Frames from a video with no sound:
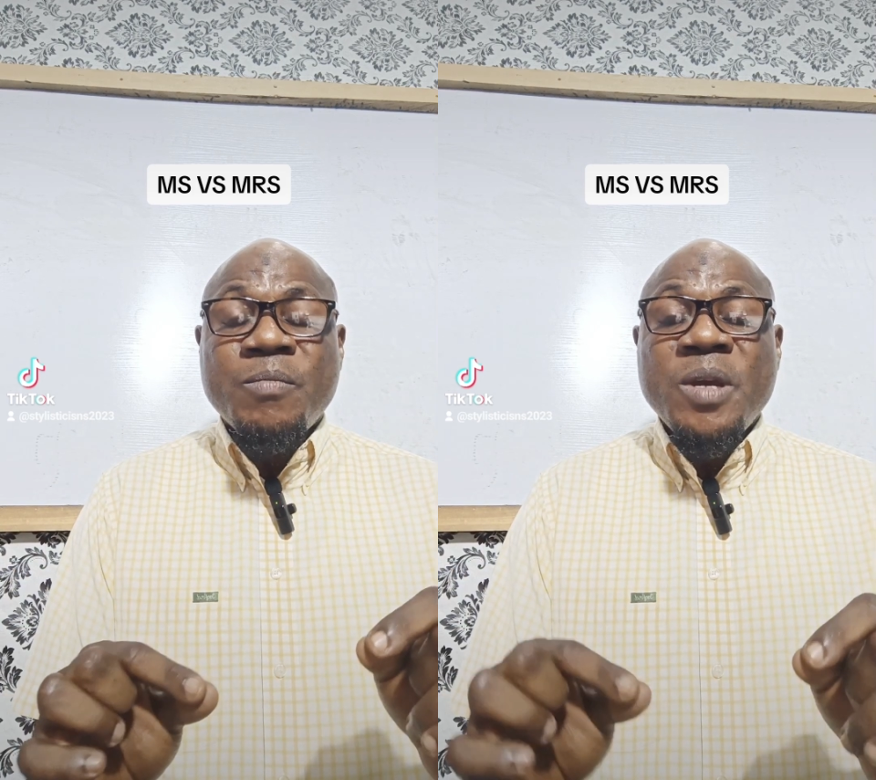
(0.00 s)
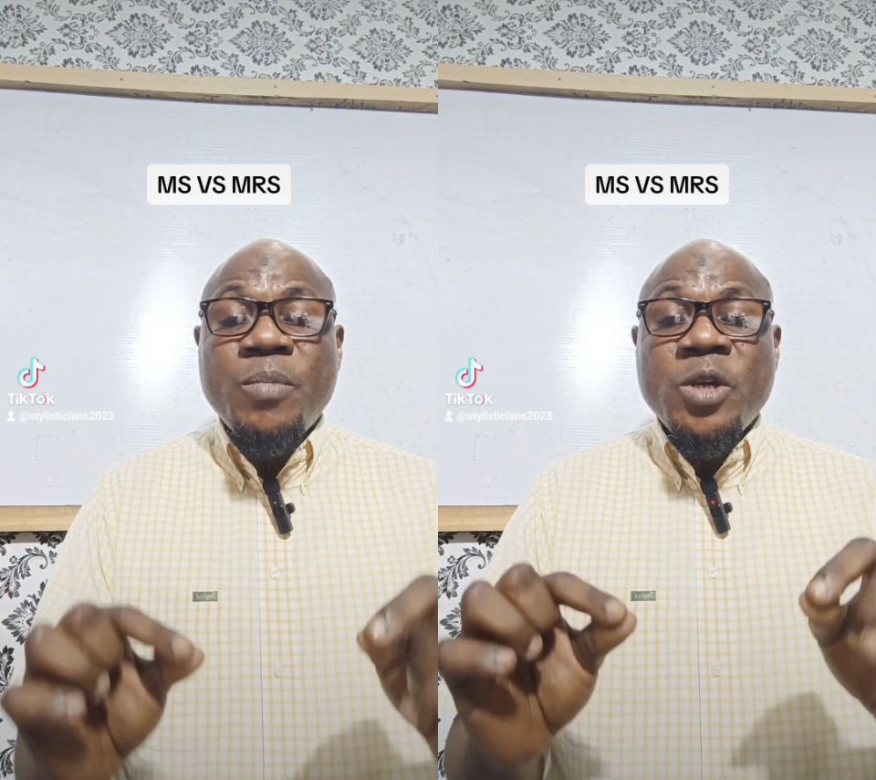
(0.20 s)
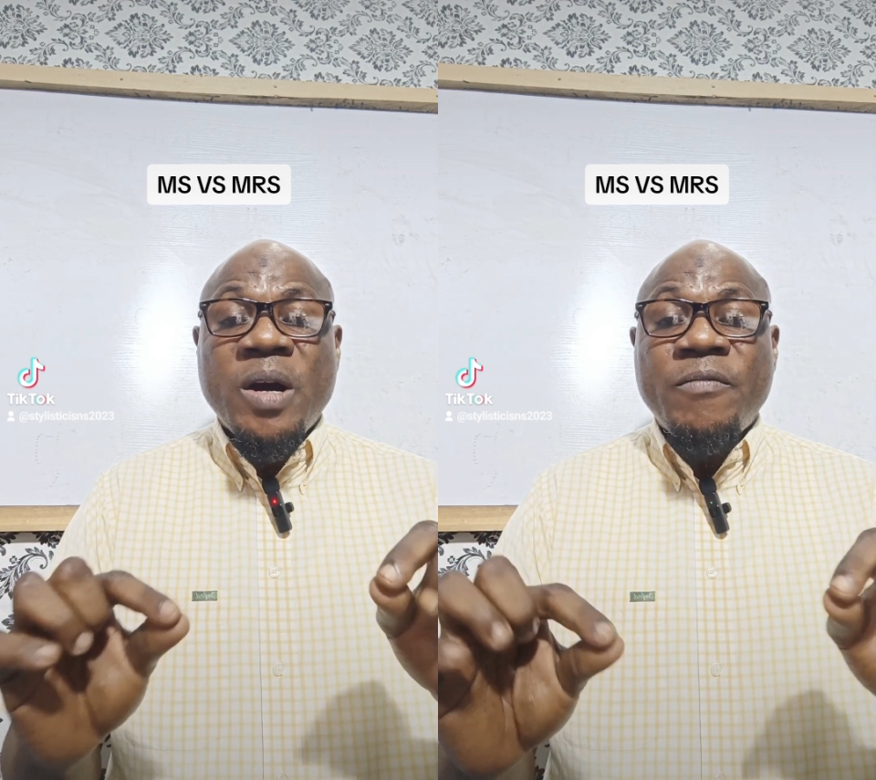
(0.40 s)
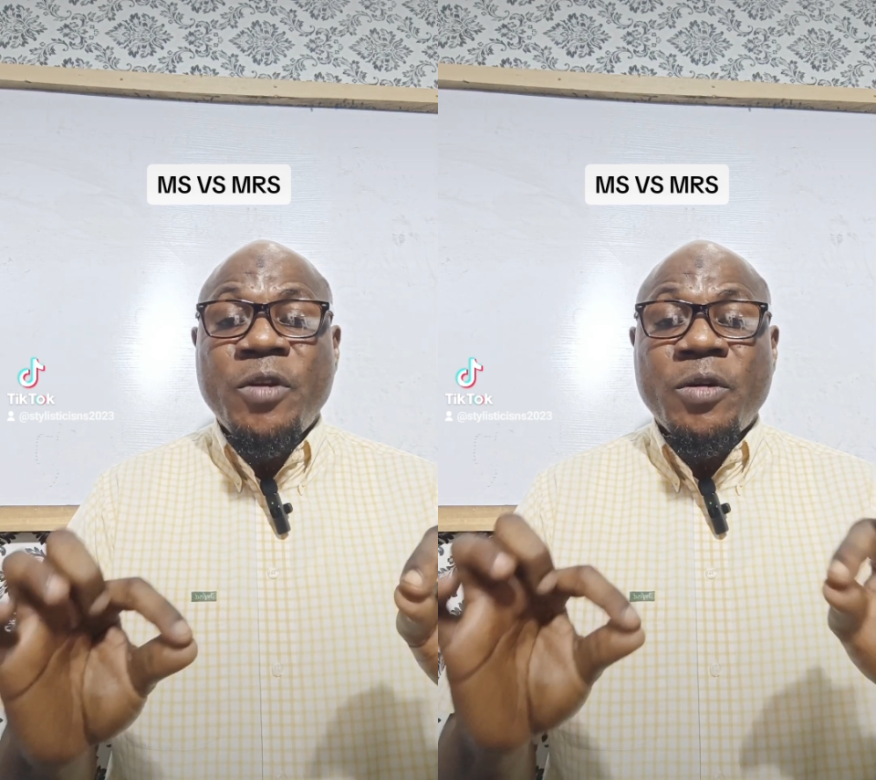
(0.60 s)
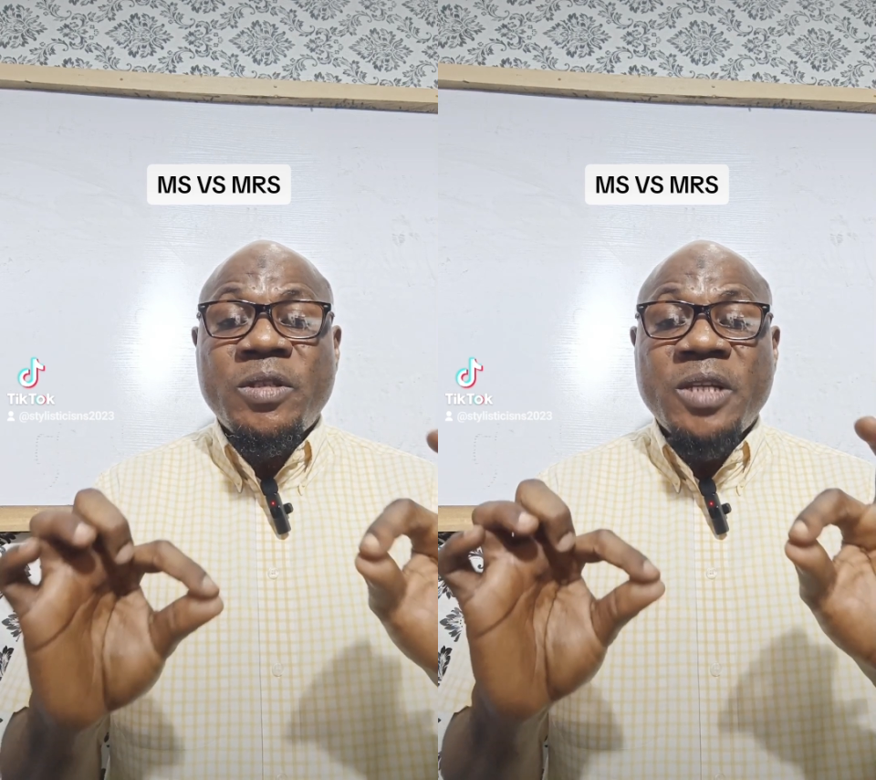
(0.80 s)
maybe you have
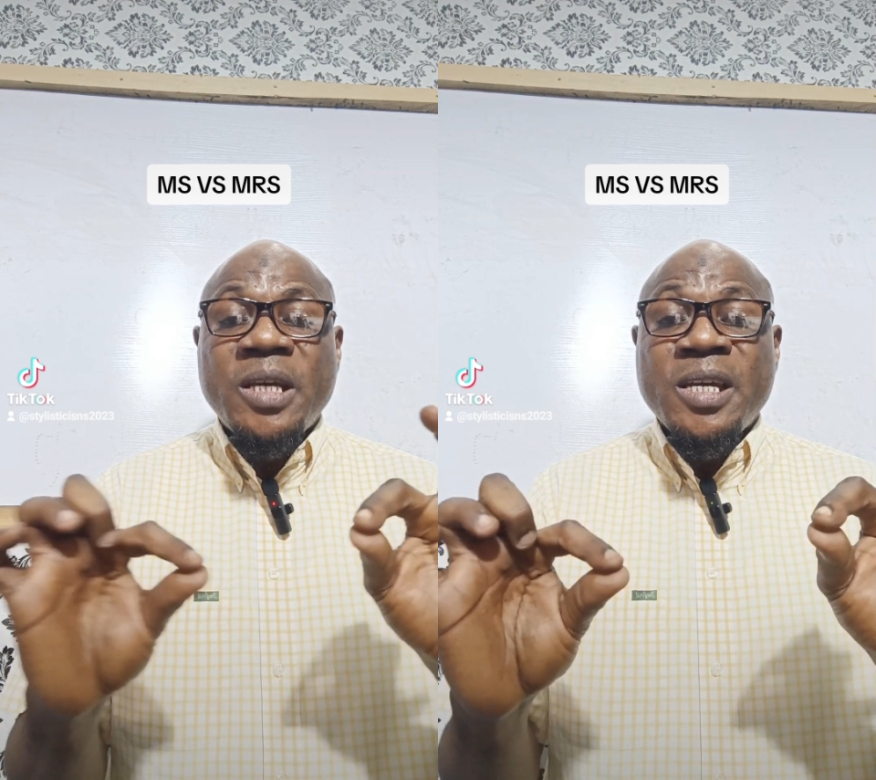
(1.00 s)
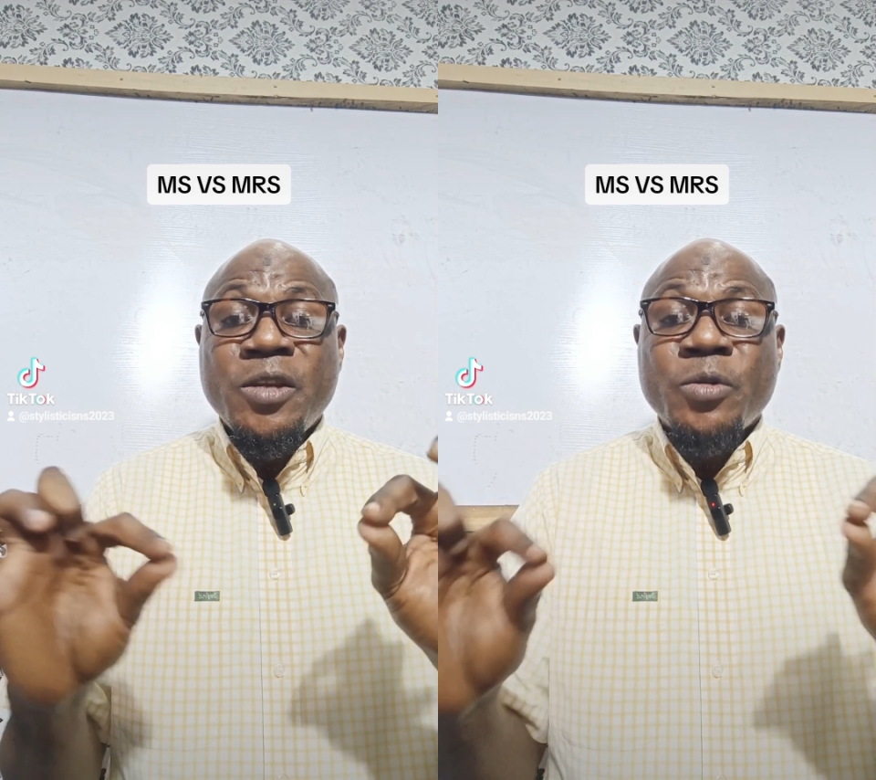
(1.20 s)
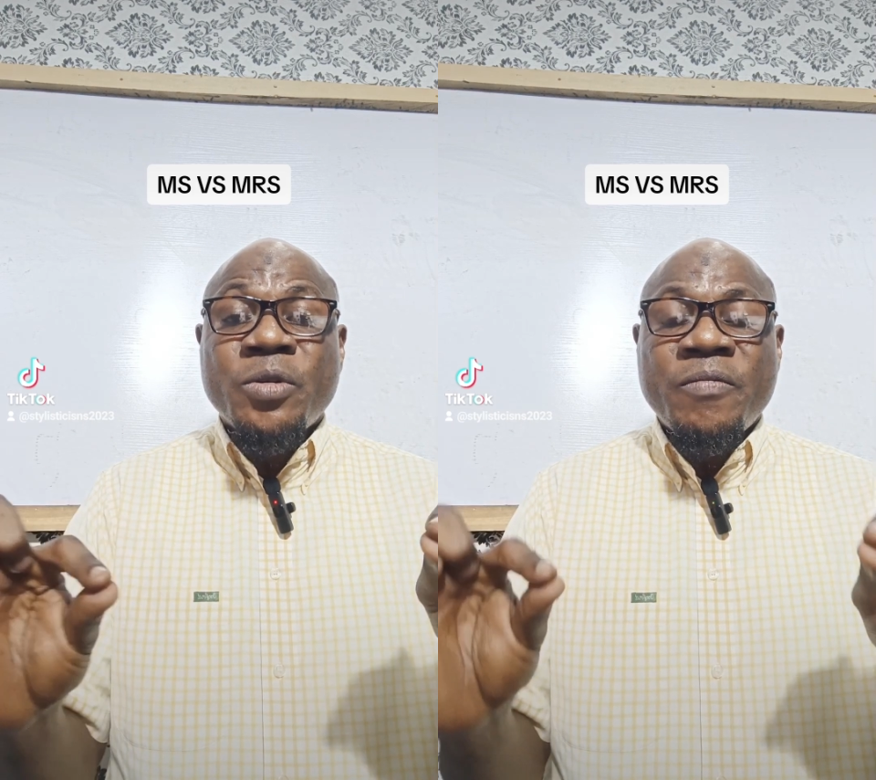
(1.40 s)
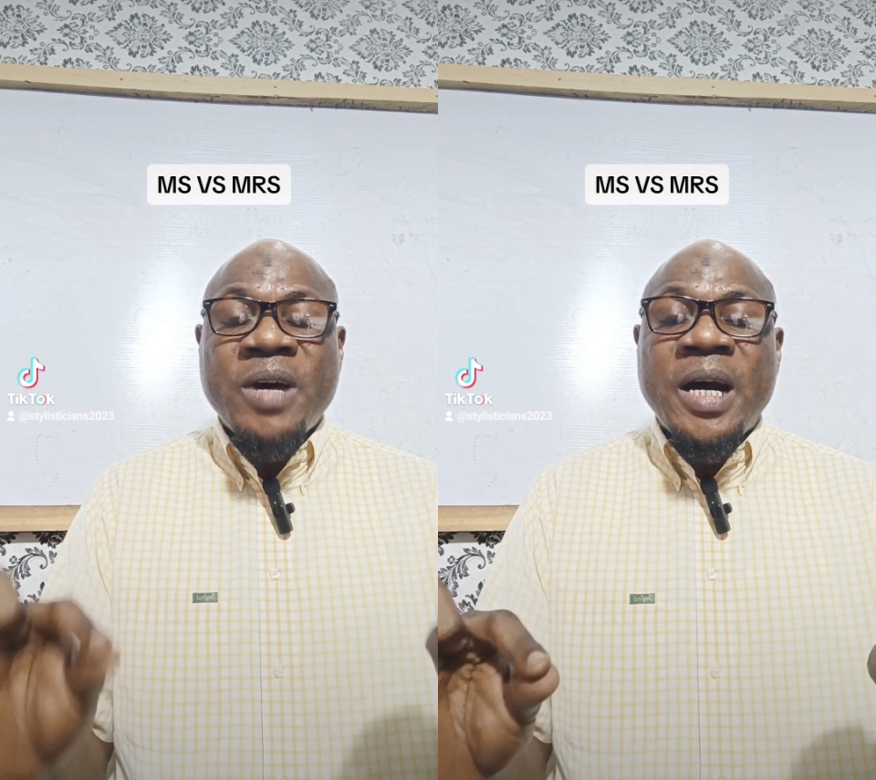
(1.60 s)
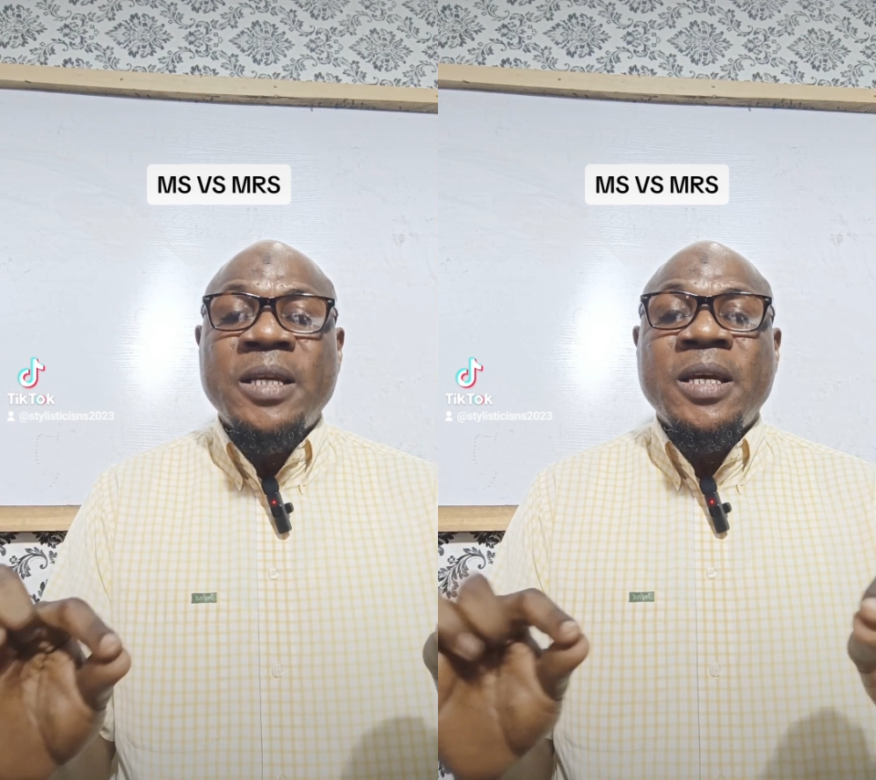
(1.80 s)
not taken note of
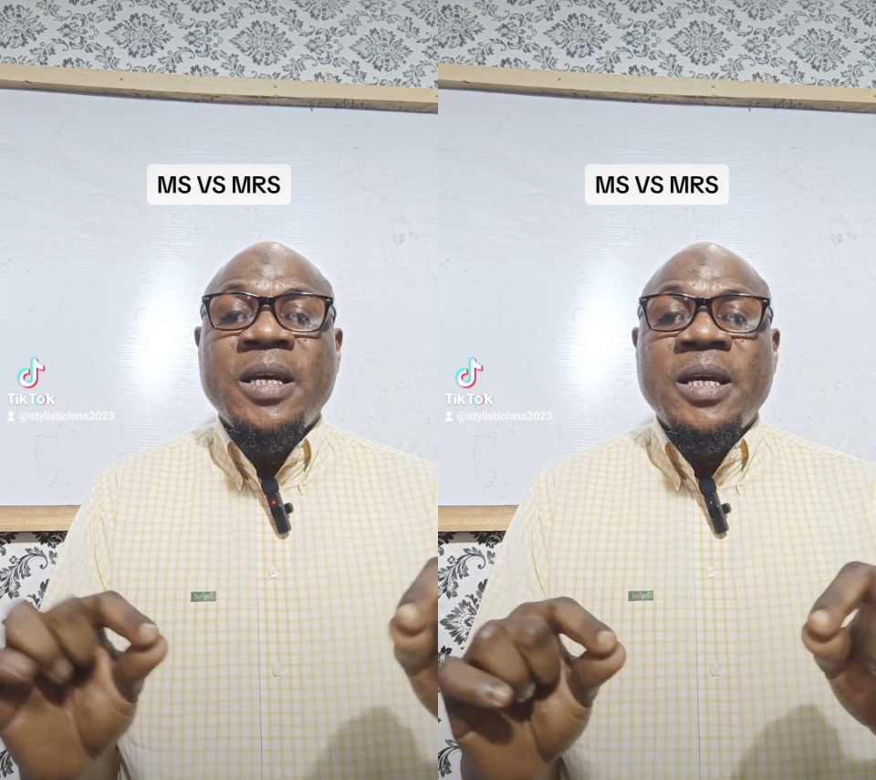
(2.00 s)
that,